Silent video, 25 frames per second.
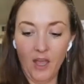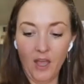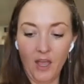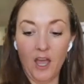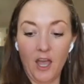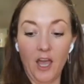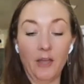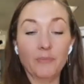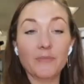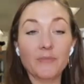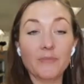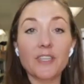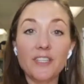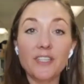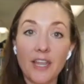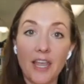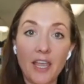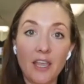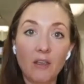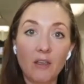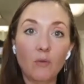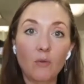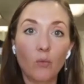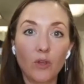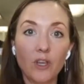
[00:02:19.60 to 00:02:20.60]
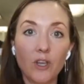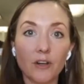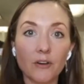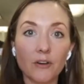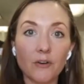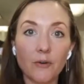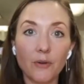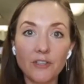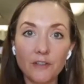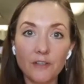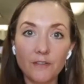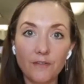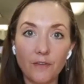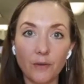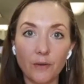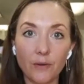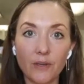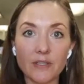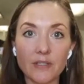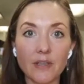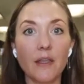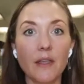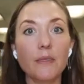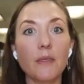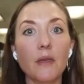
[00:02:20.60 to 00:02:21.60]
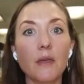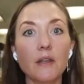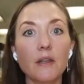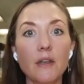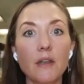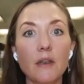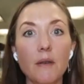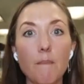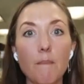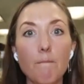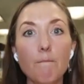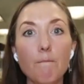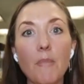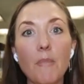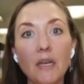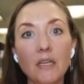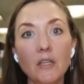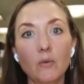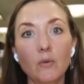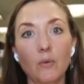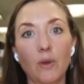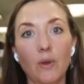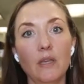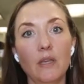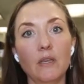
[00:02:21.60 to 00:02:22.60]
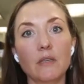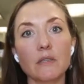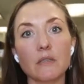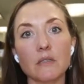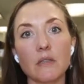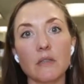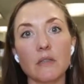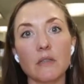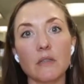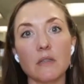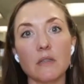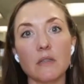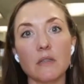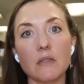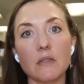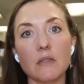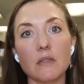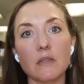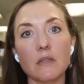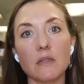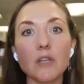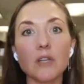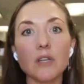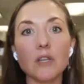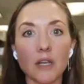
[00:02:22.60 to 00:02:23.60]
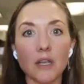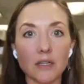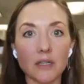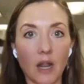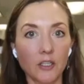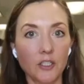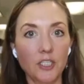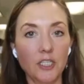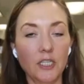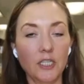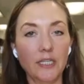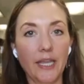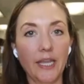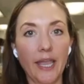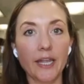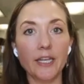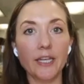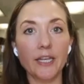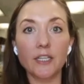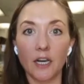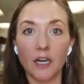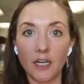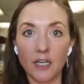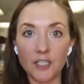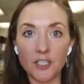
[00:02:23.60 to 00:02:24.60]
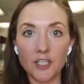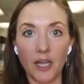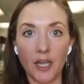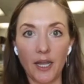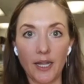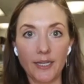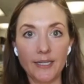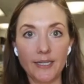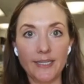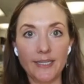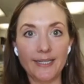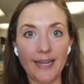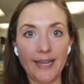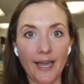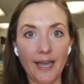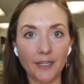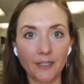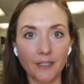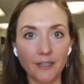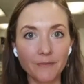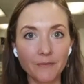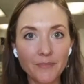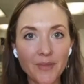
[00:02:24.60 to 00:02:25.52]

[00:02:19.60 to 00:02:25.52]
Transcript: Today, we are going to focus on the many ways that biotechnology can touch on data.